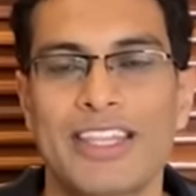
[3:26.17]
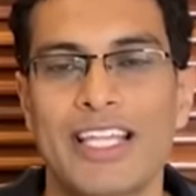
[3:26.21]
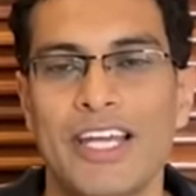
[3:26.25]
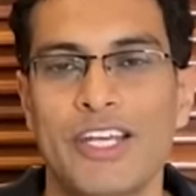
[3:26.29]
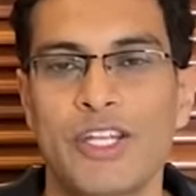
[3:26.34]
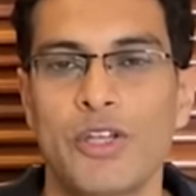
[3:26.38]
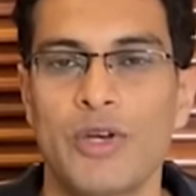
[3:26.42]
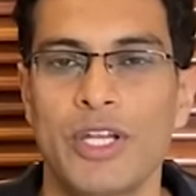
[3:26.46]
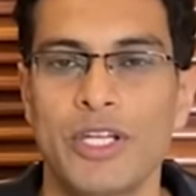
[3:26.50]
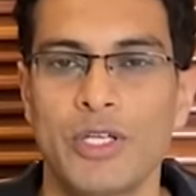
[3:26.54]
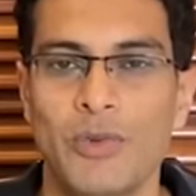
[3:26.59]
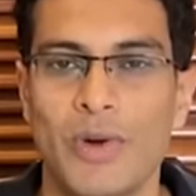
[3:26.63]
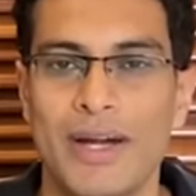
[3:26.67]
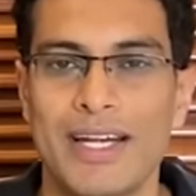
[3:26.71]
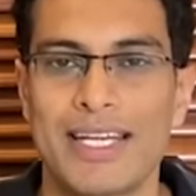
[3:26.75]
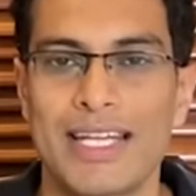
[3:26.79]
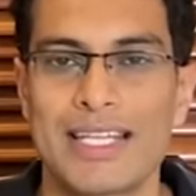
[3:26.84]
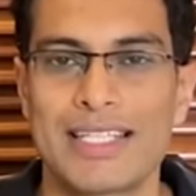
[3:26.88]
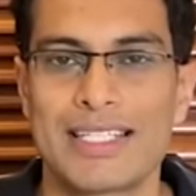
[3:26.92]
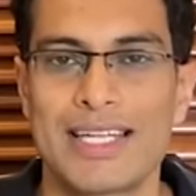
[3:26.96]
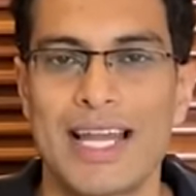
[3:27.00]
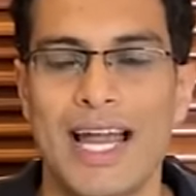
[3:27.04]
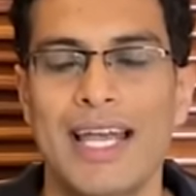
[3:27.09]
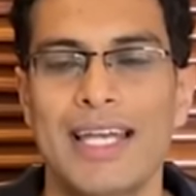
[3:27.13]
that you need to
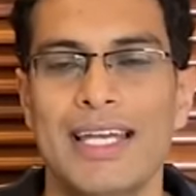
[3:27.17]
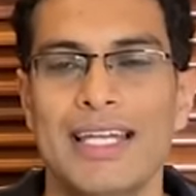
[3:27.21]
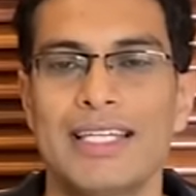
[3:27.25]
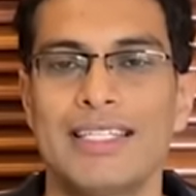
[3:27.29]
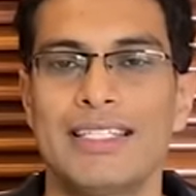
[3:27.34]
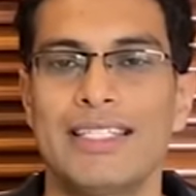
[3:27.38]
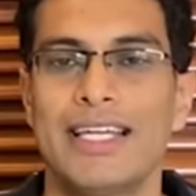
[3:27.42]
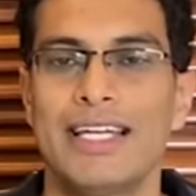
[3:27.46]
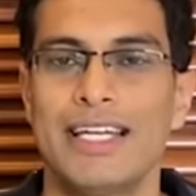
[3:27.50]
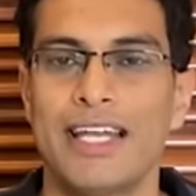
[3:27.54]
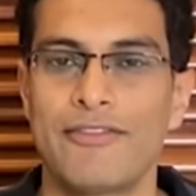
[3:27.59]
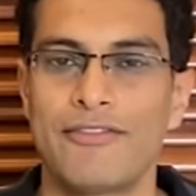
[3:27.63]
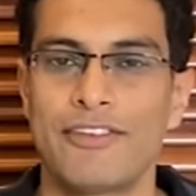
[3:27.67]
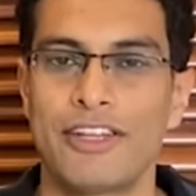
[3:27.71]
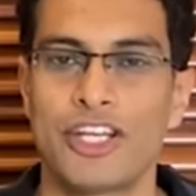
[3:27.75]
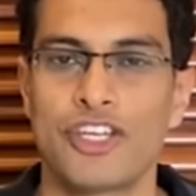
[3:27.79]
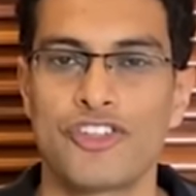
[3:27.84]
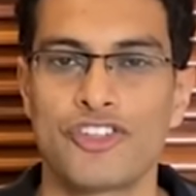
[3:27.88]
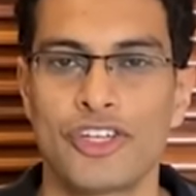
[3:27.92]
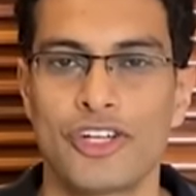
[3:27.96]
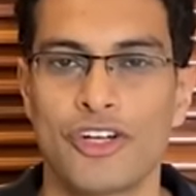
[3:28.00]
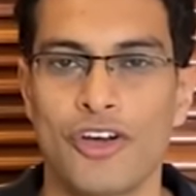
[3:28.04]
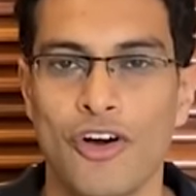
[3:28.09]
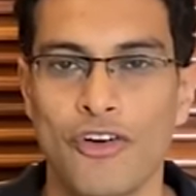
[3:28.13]
understand is the
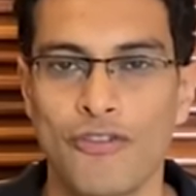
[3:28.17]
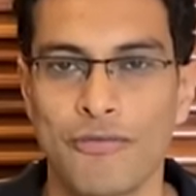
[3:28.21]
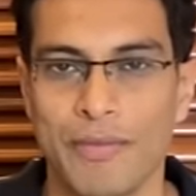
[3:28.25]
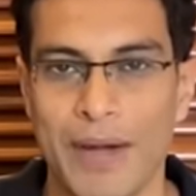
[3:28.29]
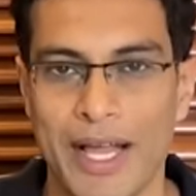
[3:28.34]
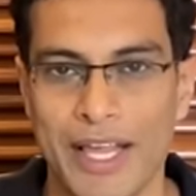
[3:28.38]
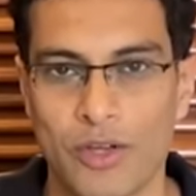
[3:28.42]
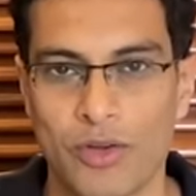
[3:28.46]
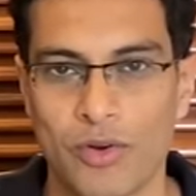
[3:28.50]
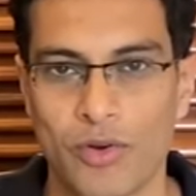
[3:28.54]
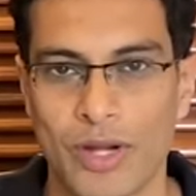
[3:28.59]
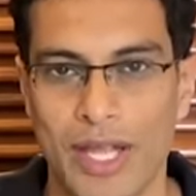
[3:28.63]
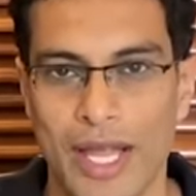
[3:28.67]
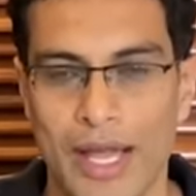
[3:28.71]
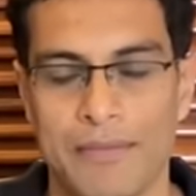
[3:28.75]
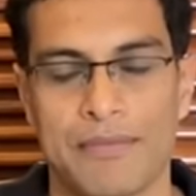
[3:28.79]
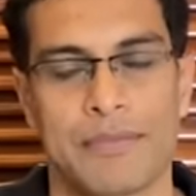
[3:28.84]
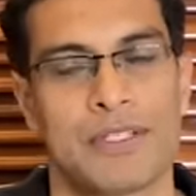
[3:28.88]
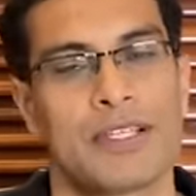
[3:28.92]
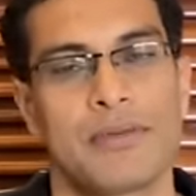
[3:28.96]
definition of micro cap.